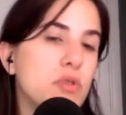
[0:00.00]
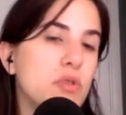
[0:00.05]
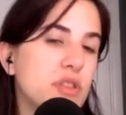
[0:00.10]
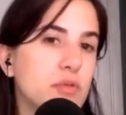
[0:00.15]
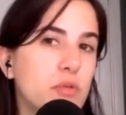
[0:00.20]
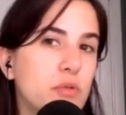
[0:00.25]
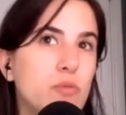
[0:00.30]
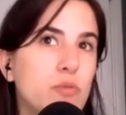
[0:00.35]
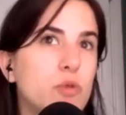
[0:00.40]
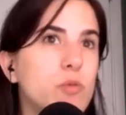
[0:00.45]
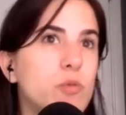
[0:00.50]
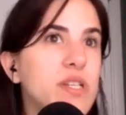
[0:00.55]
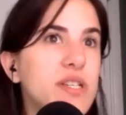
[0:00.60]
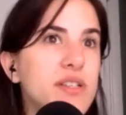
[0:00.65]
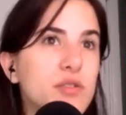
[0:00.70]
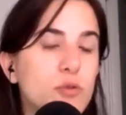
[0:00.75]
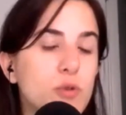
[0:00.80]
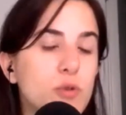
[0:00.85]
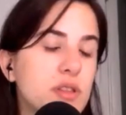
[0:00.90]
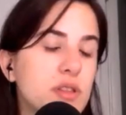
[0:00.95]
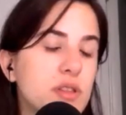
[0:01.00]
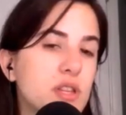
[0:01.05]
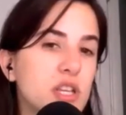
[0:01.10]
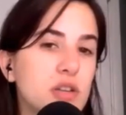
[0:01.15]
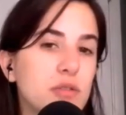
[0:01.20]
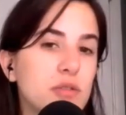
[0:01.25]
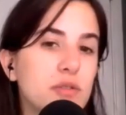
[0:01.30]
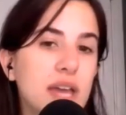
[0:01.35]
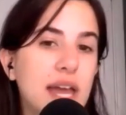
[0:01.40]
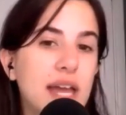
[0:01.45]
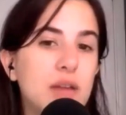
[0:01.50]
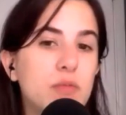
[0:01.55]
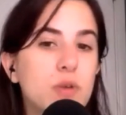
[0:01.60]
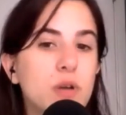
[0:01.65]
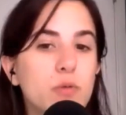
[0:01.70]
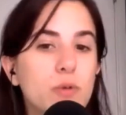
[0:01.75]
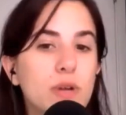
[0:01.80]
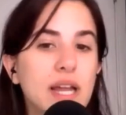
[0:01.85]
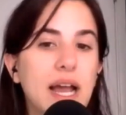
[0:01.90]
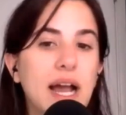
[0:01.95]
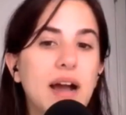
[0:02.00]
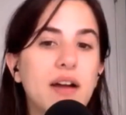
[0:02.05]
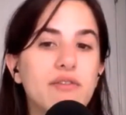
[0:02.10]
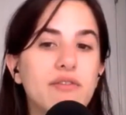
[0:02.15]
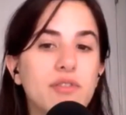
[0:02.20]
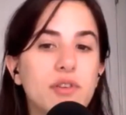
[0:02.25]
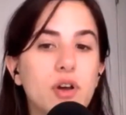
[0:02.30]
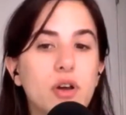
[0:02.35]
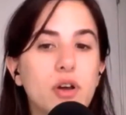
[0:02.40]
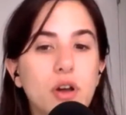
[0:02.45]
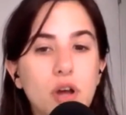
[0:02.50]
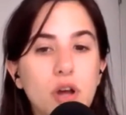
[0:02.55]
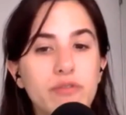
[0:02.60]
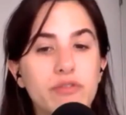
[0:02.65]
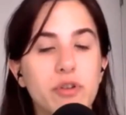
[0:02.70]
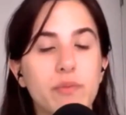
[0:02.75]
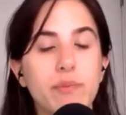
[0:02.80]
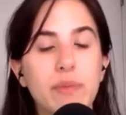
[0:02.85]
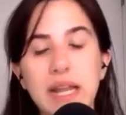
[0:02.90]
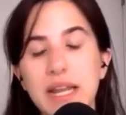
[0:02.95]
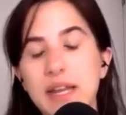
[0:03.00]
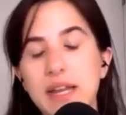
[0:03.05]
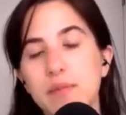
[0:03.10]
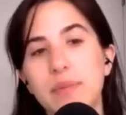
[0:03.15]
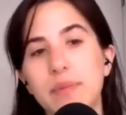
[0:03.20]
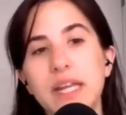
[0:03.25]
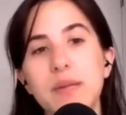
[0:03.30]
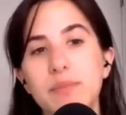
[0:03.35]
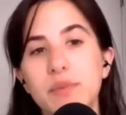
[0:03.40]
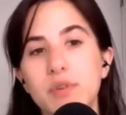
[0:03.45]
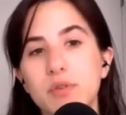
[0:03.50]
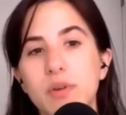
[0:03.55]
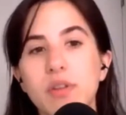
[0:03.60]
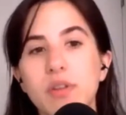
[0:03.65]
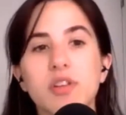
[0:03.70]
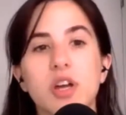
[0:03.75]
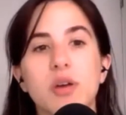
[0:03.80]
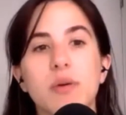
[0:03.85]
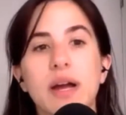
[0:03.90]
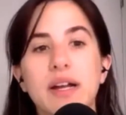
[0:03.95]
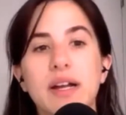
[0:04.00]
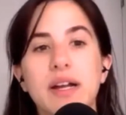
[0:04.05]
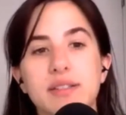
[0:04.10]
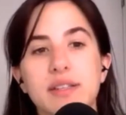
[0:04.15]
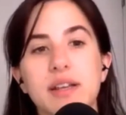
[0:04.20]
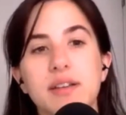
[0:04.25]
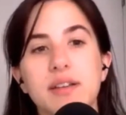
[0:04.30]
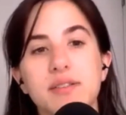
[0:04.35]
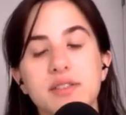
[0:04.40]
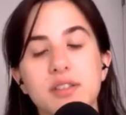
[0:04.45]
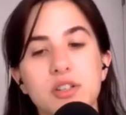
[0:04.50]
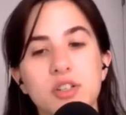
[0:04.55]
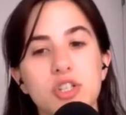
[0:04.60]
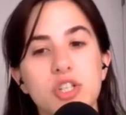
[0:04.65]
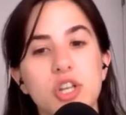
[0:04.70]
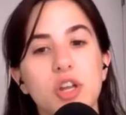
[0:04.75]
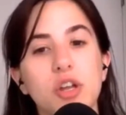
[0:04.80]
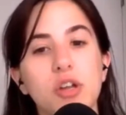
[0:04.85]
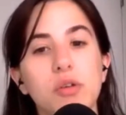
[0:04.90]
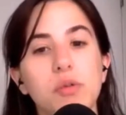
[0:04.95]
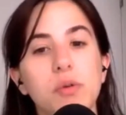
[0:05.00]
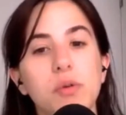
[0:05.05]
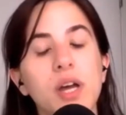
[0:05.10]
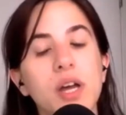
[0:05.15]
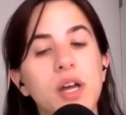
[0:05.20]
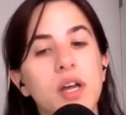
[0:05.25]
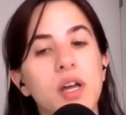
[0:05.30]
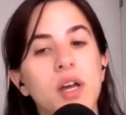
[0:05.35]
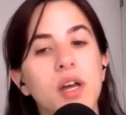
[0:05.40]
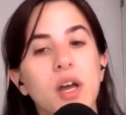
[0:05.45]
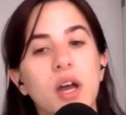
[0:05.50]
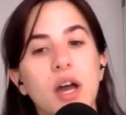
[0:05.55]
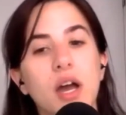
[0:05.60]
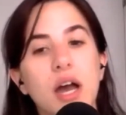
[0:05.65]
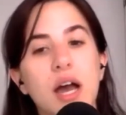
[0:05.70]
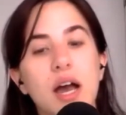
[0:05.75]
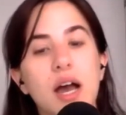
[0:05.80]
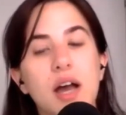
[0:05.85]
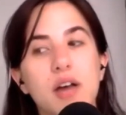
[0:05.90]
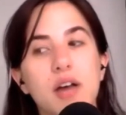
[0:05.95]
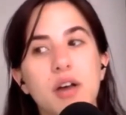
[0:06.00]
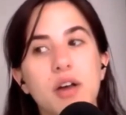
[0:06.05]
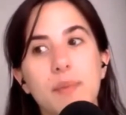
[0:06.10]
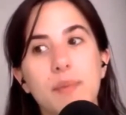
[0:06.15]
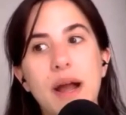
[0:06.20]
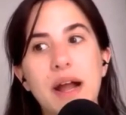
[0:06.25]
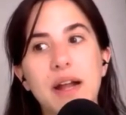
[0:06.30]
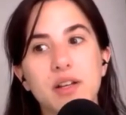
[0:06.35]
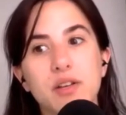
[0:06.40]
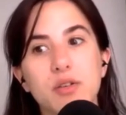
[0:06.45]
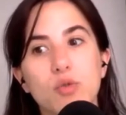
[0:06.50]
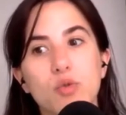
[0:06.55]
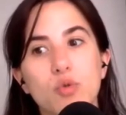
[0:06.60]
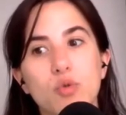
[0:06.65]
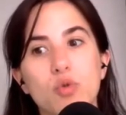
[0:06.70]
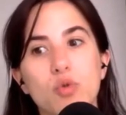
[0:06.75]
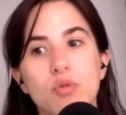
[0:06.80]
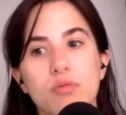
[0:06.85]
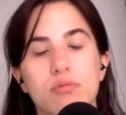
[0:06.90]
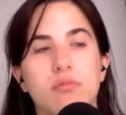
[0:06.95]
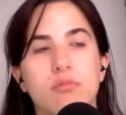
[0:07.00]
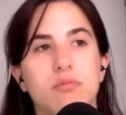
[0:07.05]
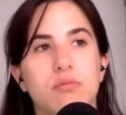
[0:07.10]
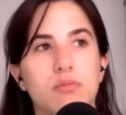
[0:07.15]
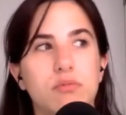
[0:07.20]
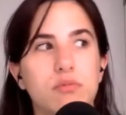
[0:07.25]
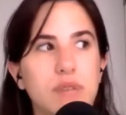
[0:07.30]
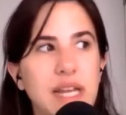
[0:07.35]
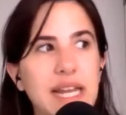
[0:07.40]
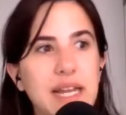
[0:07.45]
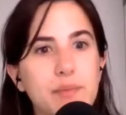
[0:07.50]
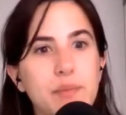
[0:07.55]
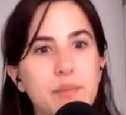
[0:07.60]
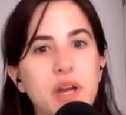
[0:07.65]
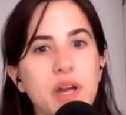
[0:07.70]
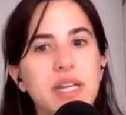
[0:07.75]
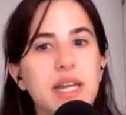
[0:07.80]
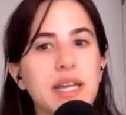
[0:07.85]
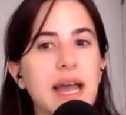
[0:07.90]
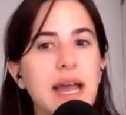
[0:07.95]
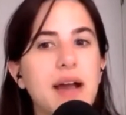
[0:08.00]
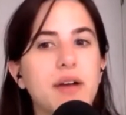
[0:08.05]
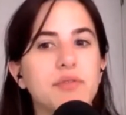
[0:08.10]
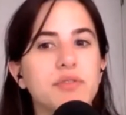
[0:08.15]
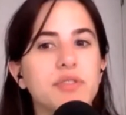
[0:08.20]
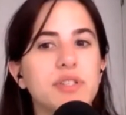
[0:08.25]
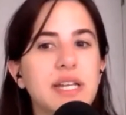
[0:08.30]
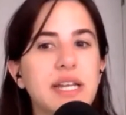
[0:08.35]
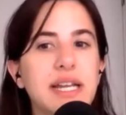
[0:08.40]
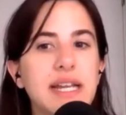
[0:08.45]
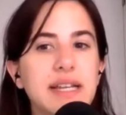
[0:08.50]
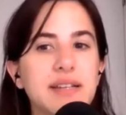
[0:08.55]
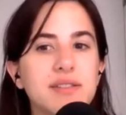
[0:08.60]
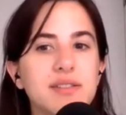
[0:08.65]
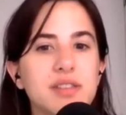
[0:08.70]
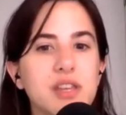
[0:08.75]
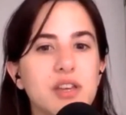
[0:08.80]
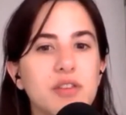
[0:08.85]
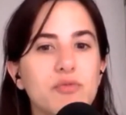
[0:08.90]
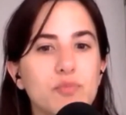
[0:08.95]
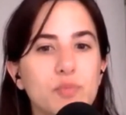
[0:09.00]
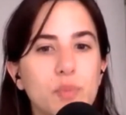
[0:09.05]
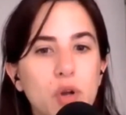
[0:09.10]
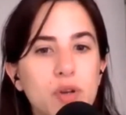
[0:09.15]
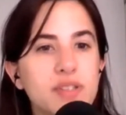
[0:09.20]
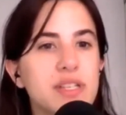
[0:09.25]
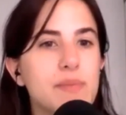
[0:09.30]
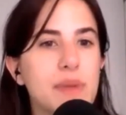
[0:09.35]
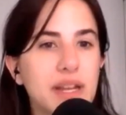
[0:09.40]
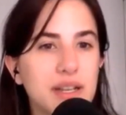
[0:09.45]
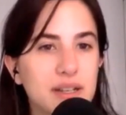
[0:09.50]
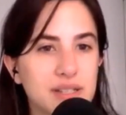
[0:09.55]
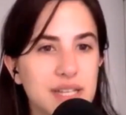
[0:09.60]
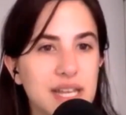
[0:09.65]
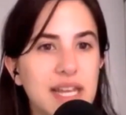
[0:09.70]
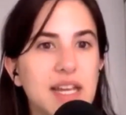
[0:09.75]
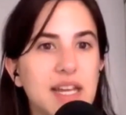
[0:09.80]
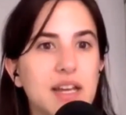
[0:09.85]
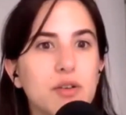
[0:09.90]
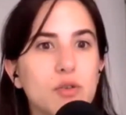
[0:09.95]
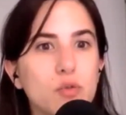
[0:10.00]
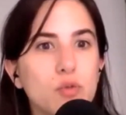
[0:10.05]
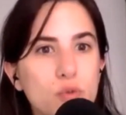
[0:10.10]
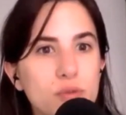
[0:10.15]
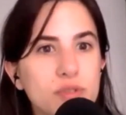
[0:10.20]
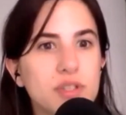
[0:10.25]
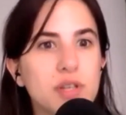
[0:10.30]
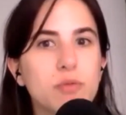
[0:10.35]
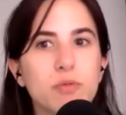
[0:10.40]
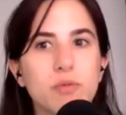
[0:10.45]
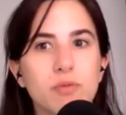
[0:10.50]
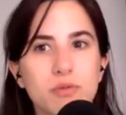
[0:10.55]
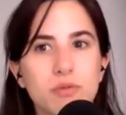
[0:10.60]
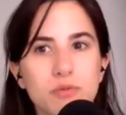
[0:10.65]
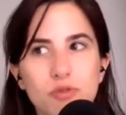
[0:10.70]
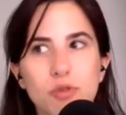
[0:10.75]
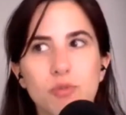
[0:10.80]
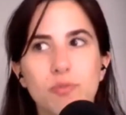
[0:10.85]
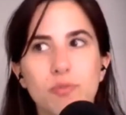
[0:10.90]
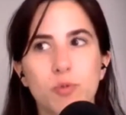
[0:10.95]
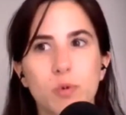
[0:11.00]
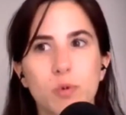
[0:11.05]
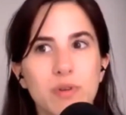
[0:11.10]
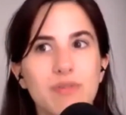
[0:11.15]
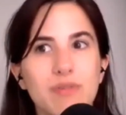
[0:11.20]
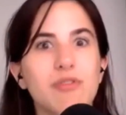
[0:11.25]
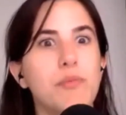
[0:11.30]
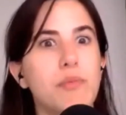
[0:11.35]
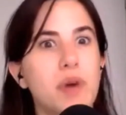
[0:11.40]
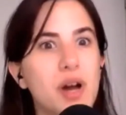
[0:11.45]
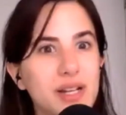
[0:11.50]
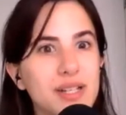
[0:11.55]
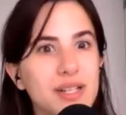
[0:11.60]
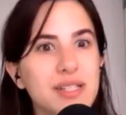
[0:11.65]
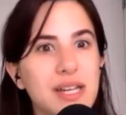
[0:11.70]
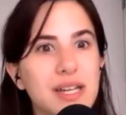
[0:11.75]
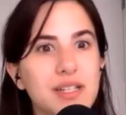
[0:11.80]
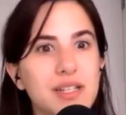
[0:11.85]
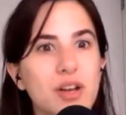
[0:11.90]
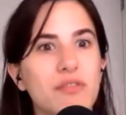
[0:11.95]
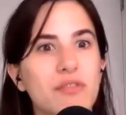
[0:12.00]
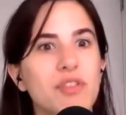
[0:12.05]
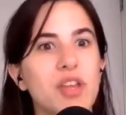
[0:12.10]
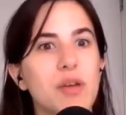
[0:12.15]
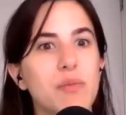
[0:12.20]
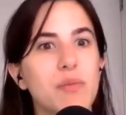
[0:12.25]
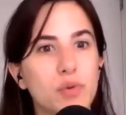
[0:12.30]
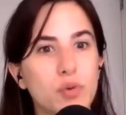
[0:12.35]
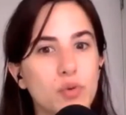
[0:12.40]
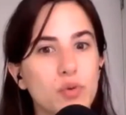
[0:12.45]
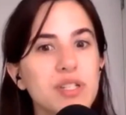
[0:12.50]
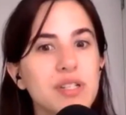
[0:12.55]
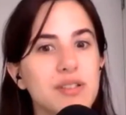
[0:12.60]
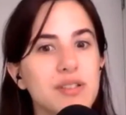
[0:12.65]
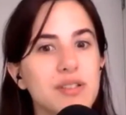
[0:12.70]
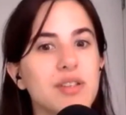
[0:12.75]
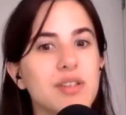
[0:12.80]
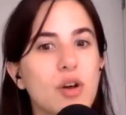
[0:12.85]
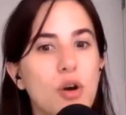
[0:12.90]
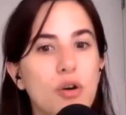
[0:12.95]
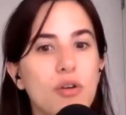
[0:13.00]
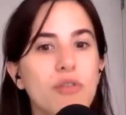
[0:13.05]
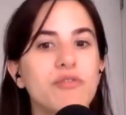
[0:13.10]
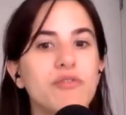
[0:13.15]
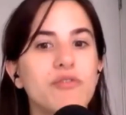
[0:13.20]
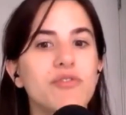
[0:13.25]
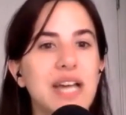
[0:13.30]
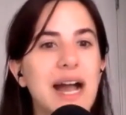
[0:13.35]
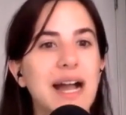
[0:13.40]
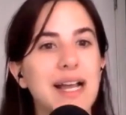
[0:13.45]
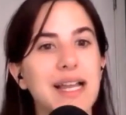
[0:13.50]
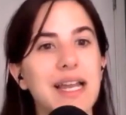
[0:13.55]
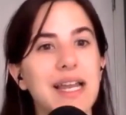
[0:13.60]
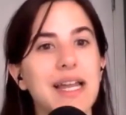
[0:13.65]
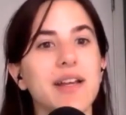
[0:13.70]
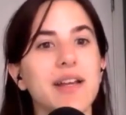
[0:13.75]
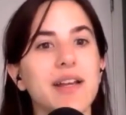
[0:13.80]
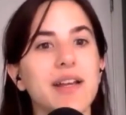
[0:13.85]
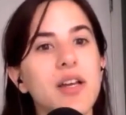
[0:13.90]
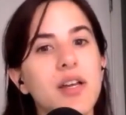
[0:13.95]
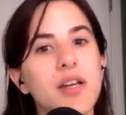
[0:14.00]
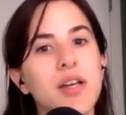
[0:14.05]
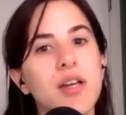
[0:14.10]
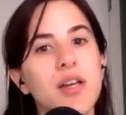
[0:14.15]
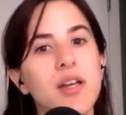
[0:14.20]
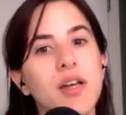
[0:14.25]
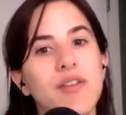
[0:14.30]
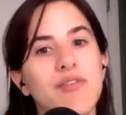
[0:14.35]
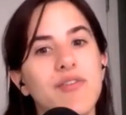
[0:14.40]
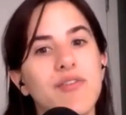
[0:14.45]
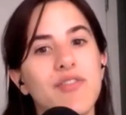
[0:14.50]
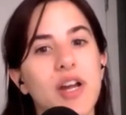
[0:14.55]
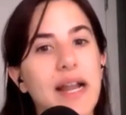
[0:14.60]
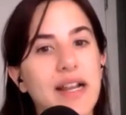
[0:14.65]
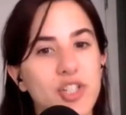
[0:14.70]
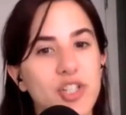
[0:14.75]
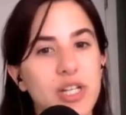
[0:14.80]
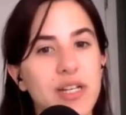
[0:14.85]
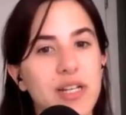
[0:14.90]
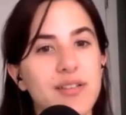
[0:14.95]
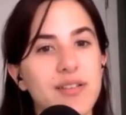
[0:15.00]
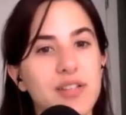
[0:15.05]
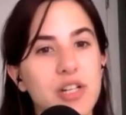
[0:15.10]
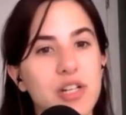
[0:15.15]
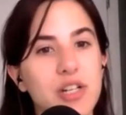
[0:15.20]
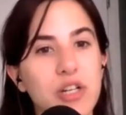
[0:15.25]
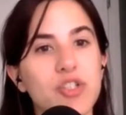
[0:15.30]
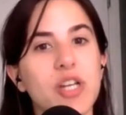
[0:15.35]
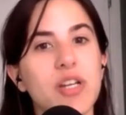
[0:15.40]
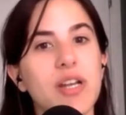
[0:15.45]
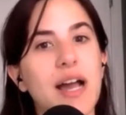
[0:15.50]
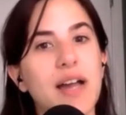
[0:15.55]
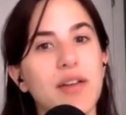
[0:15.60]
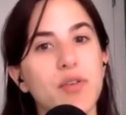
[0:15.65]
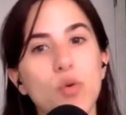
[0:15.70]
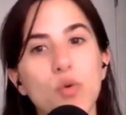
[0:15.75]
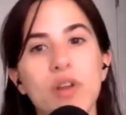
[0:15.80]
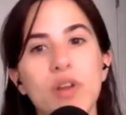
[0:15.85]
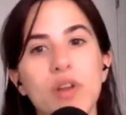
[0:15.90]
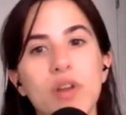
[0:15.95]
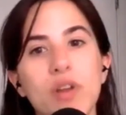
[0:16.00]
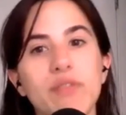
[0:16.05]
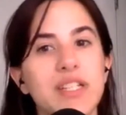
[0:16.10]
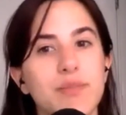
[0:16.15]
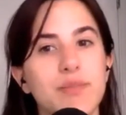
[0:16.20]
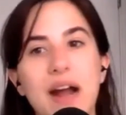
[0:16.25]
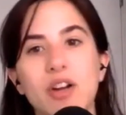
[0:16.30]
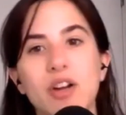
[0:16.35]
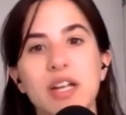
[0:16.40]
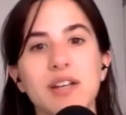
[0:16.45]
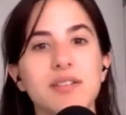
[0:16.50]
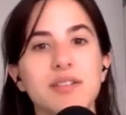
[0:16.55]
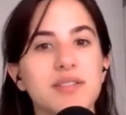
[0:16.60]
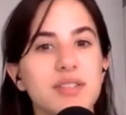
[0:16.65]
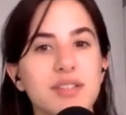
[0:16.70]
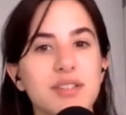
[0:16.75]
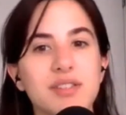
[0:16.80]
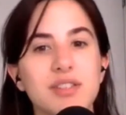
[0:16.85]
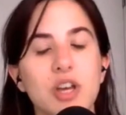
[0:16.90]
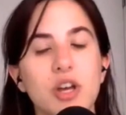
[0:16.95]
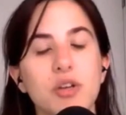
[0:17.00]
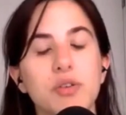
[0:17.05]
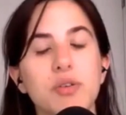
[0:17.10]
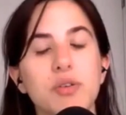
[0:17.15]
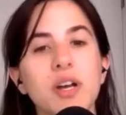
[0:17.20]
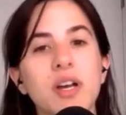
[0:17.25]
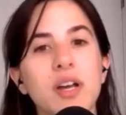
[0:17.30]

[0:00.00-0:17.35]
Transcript: And what we saw in the UK, where we have over 1 million people with no access to a bank or e-money account, is that policymakers here also were reminded of the importance of tackling financial exclusion and all of its barriers. So